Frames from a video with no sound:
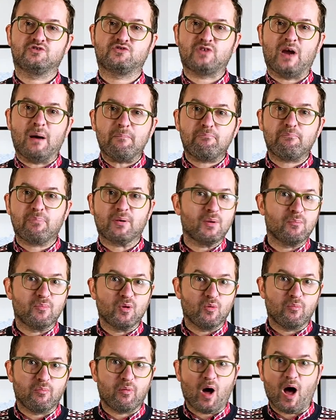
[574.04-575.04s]

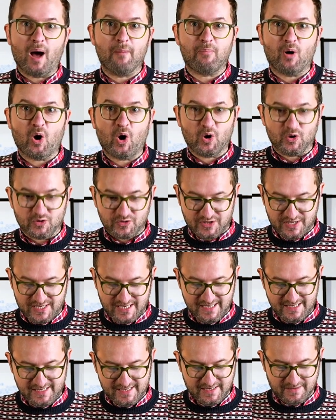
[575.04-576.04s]
trampleable upon
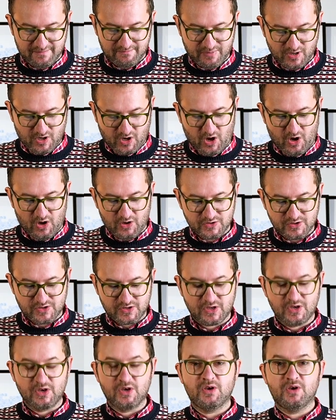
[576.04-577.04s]
system because
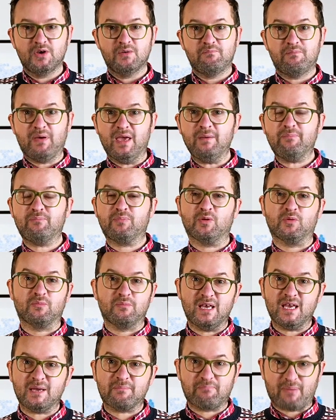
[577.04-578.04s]
people
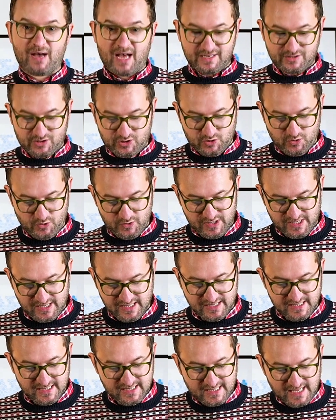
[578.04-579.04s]
make bad
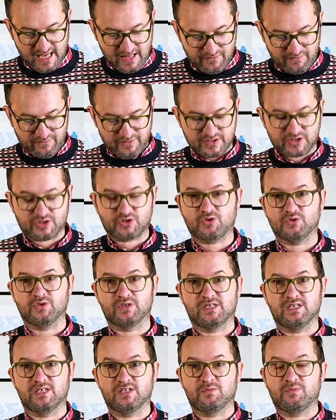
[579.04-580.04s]
choices, selfish
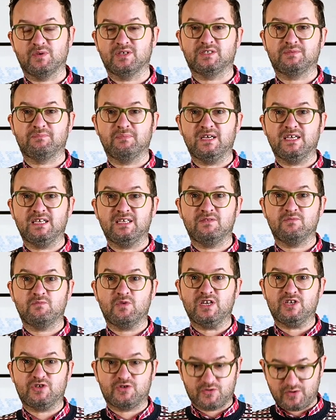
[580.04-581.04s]
choices, which mean
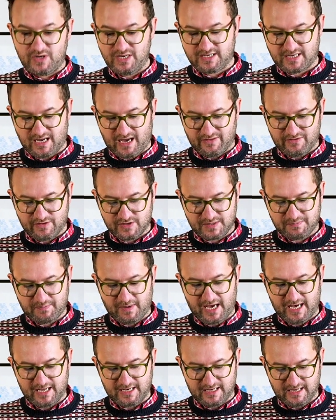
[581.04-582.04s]
we treat others
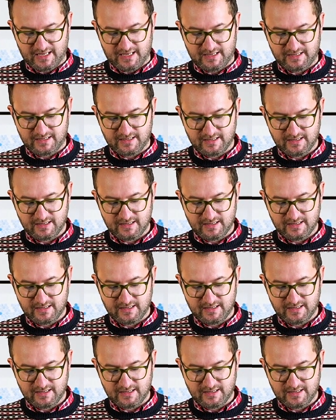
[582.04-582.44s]
badly.